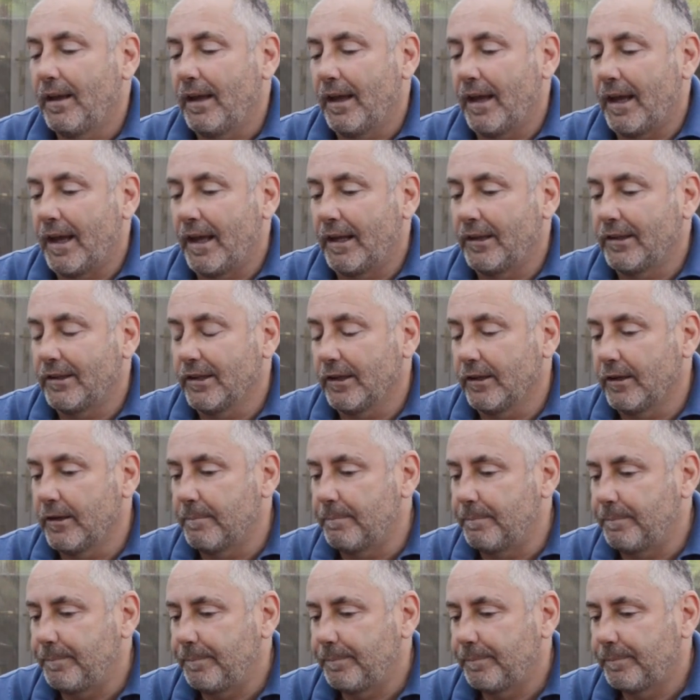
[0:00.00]

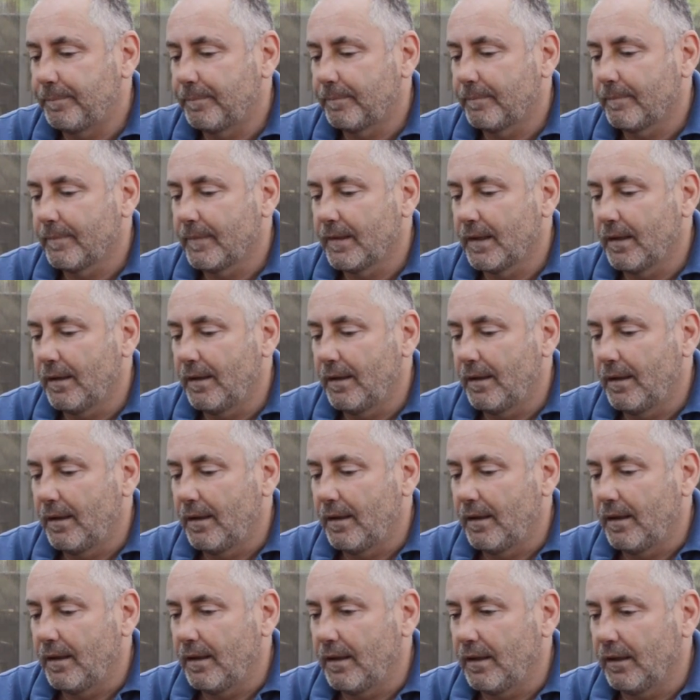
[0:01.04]
and
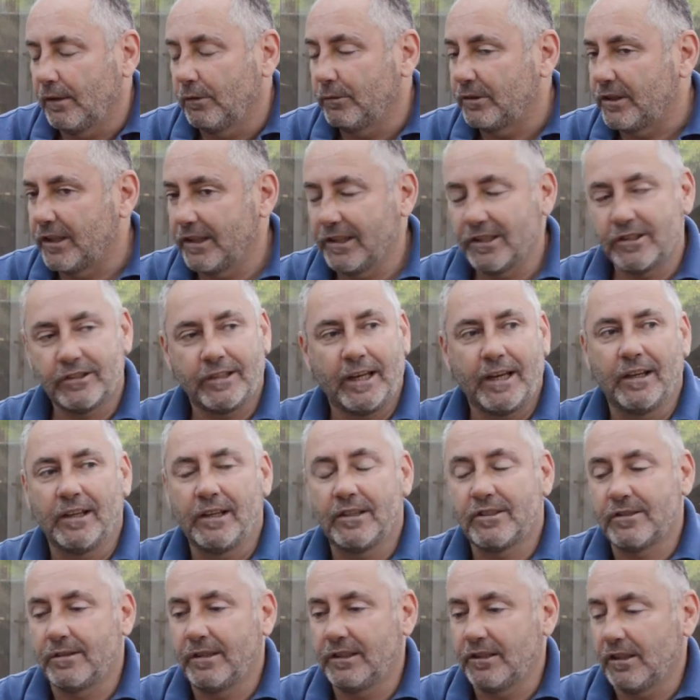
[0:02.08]
looked at the state, and this